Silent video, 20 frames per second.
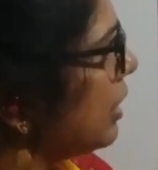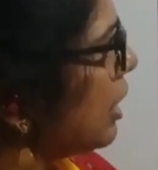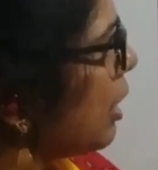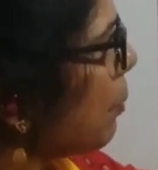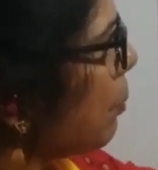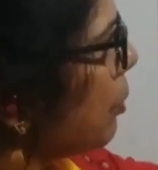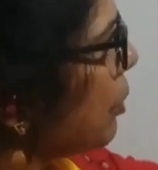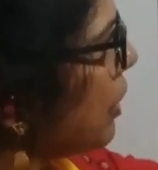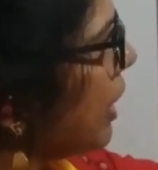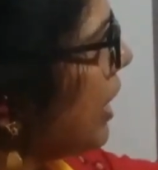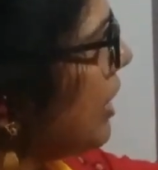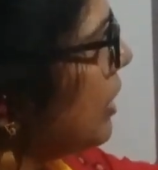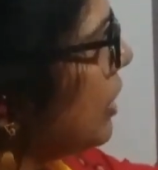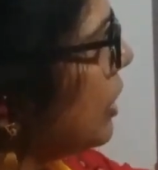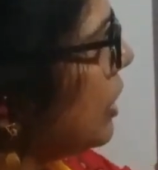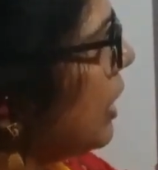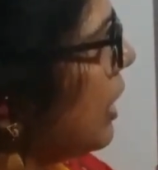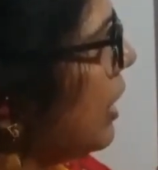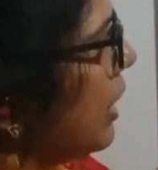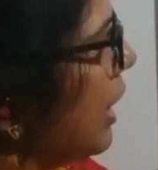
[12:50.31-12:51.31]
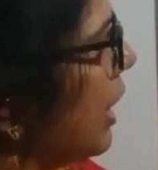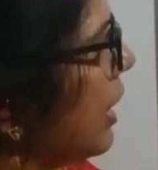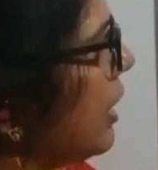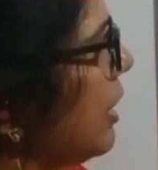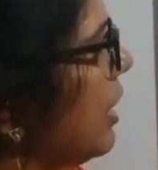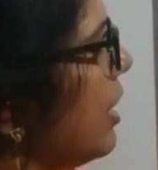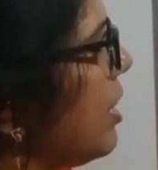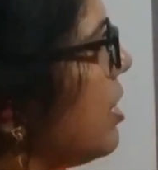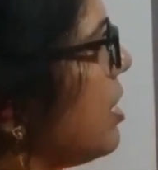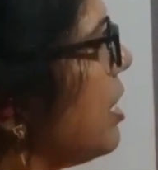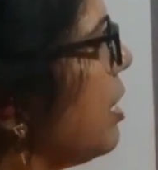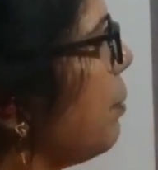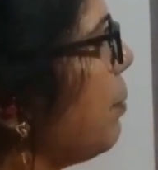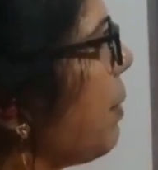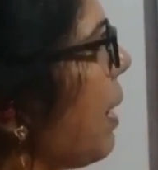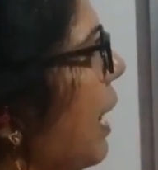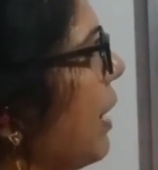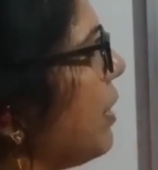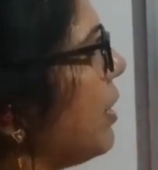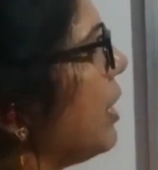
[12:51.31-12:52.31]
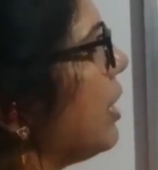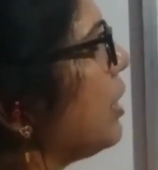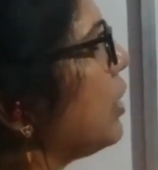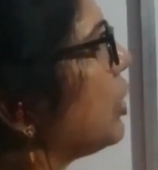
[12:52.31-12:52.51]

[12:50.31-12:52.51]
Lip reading: the potential energy barrier